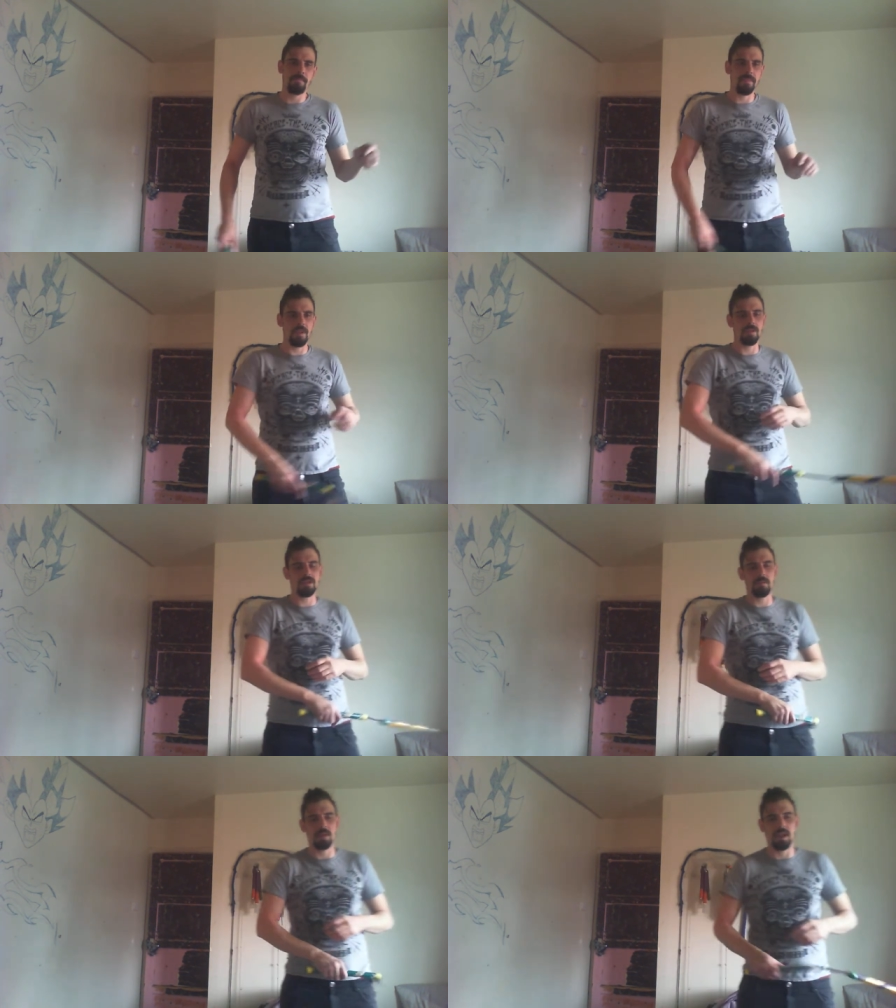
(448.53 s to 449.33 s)
the
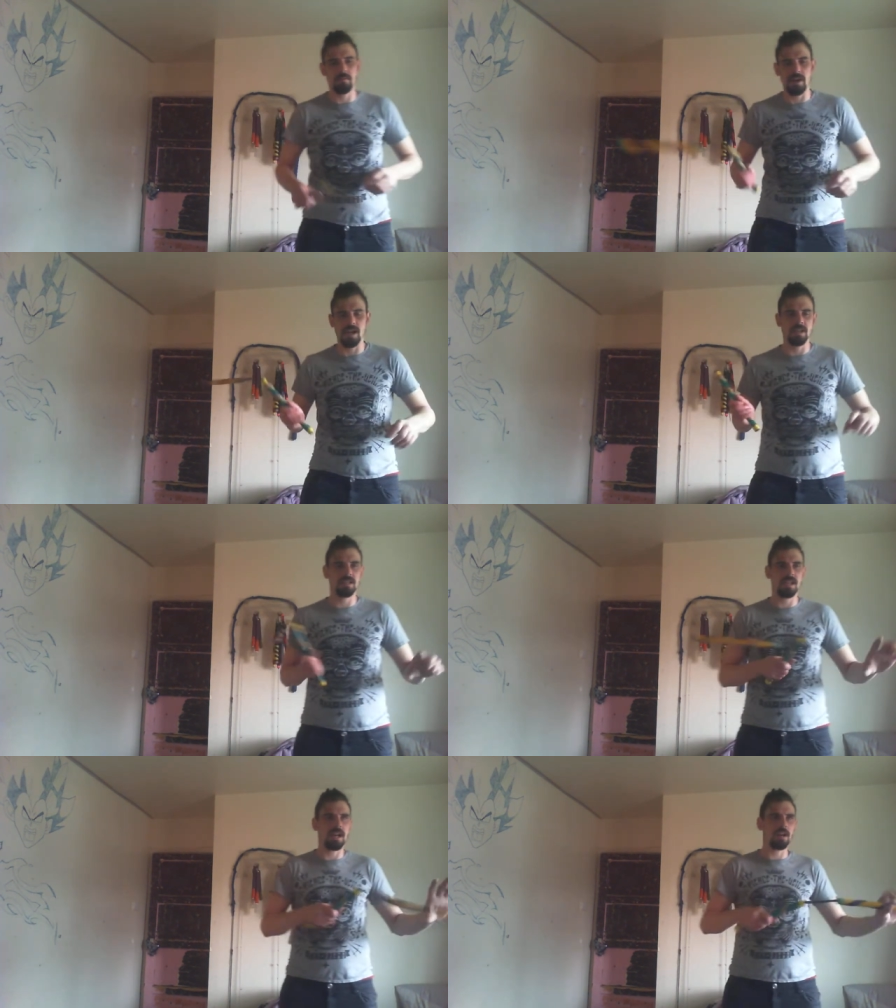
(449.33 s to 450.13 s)
double neck pass
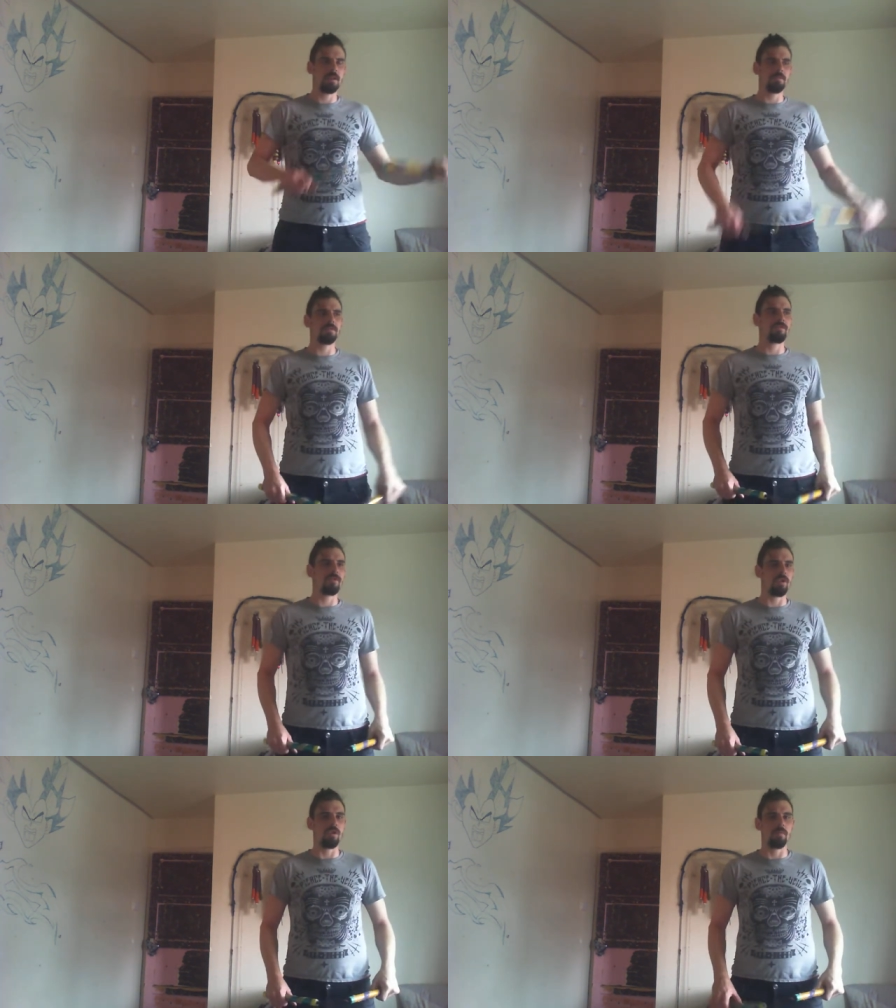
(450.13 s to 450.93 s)
that comes
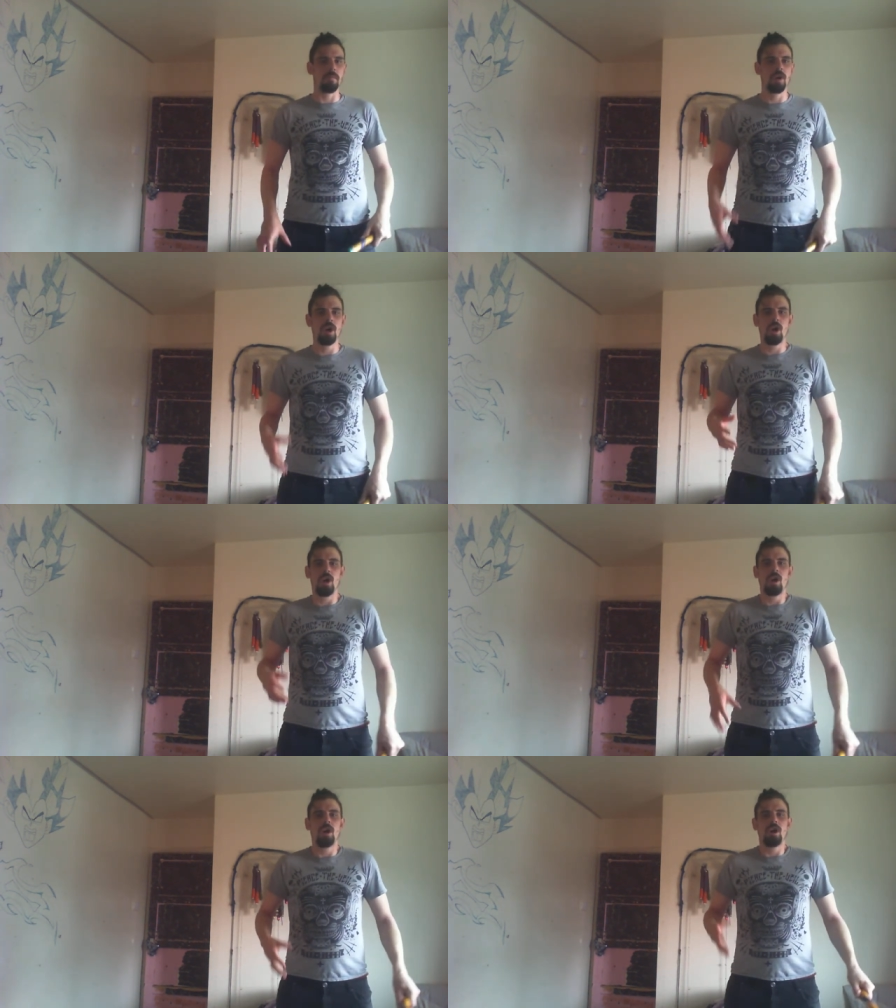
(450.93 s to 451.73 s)
from
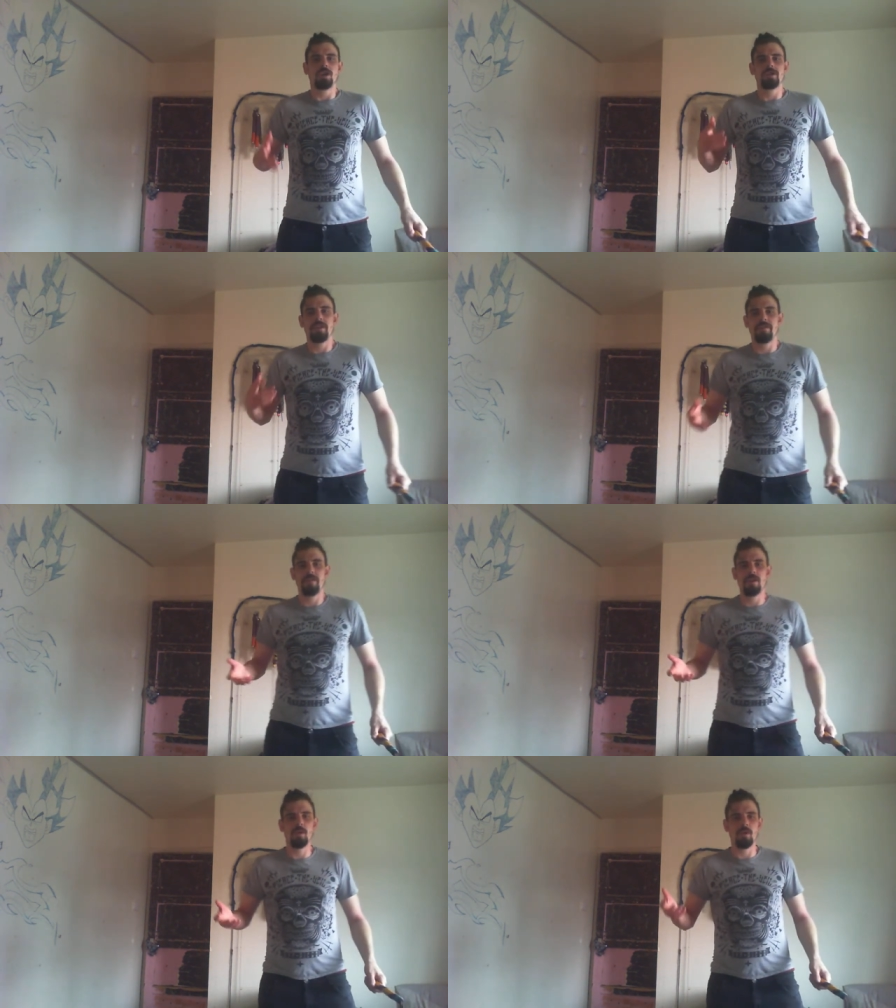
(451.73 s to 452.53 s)
so if
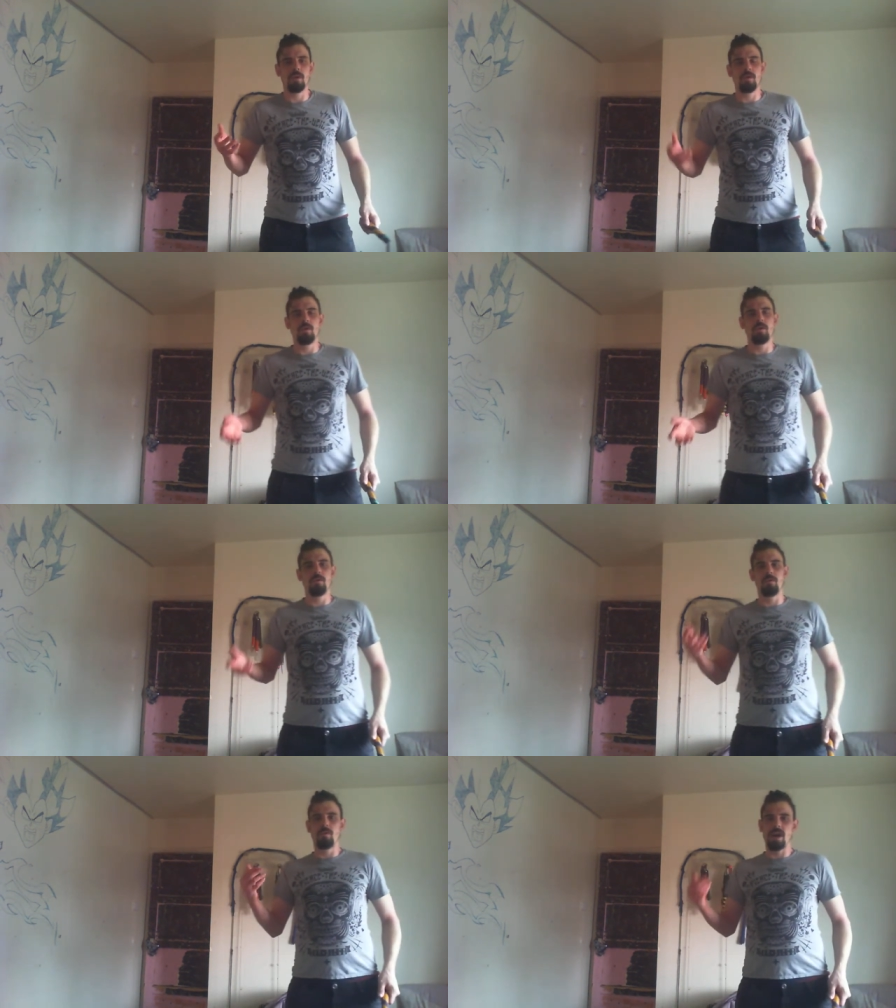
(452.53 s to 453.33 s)
you're
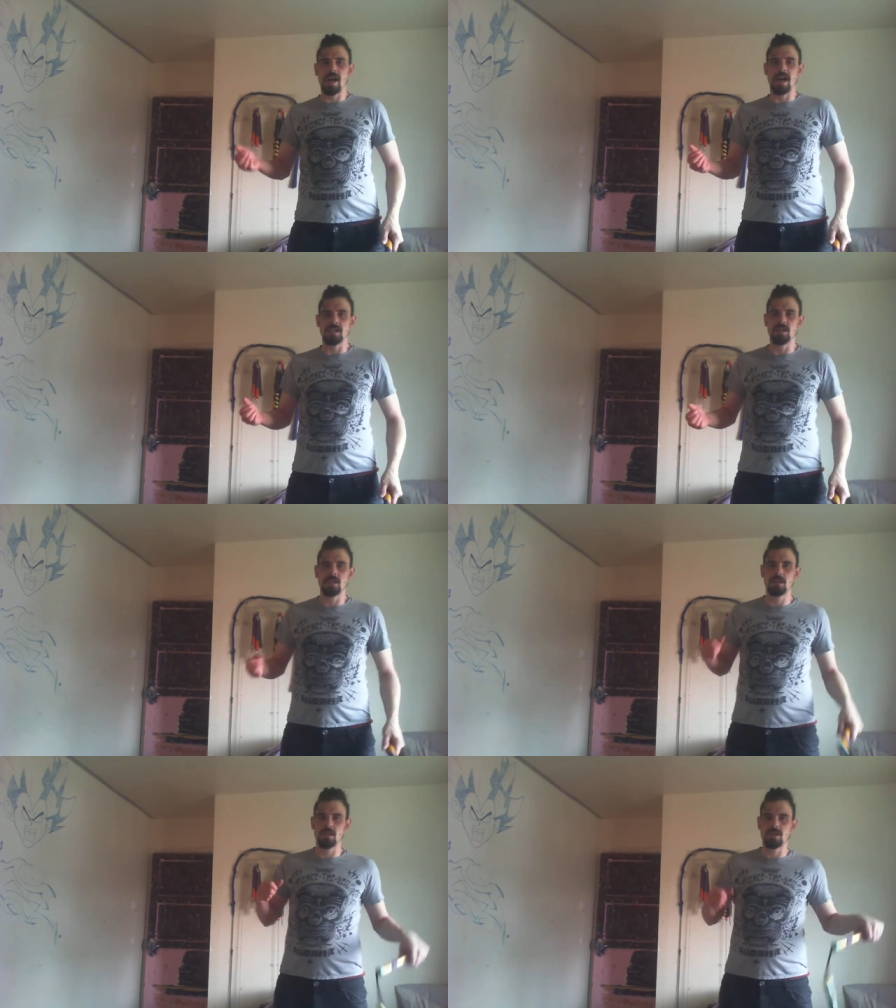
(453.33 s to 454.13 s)

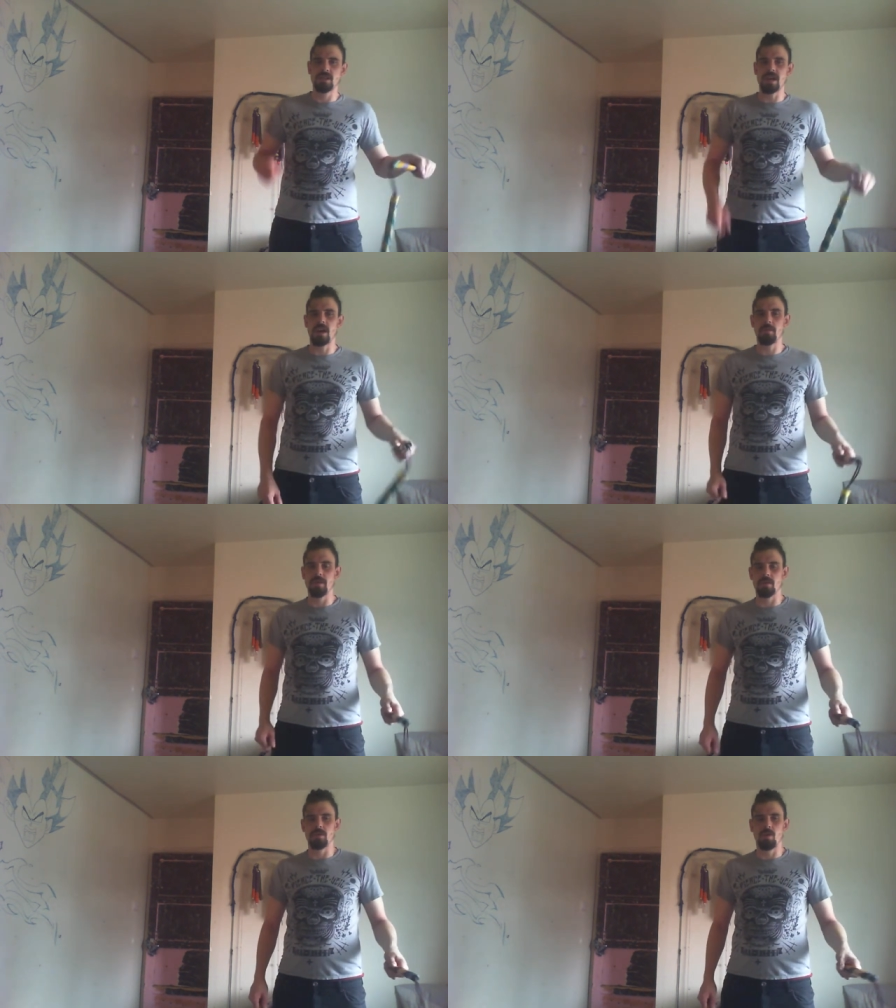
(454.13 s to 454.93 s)
right-handed, you can start with
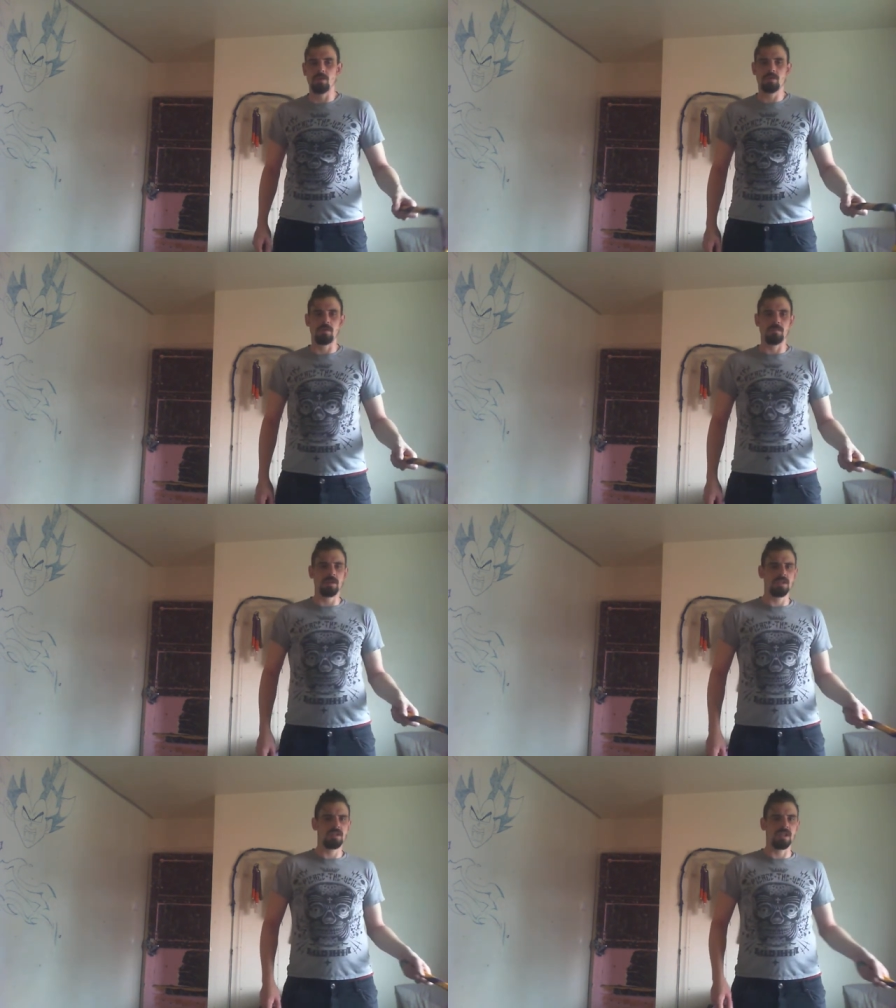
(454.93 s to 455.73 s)
your
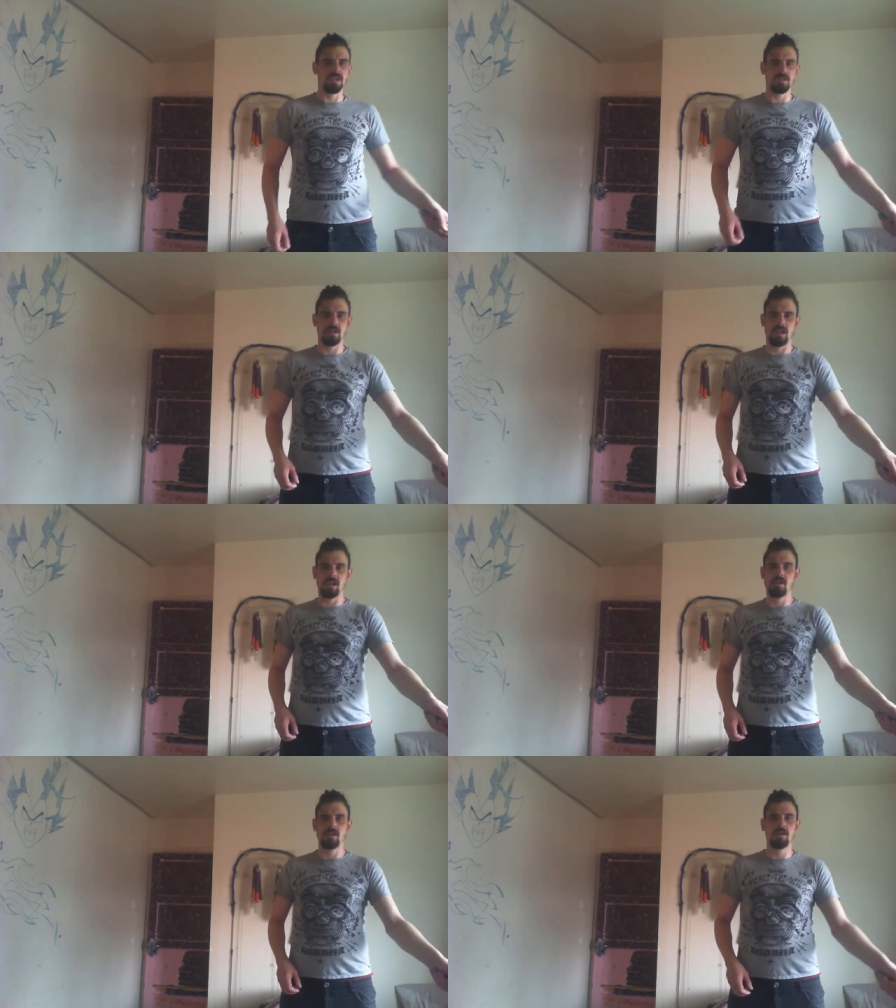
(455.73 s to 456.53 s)
non-dominant side, okay?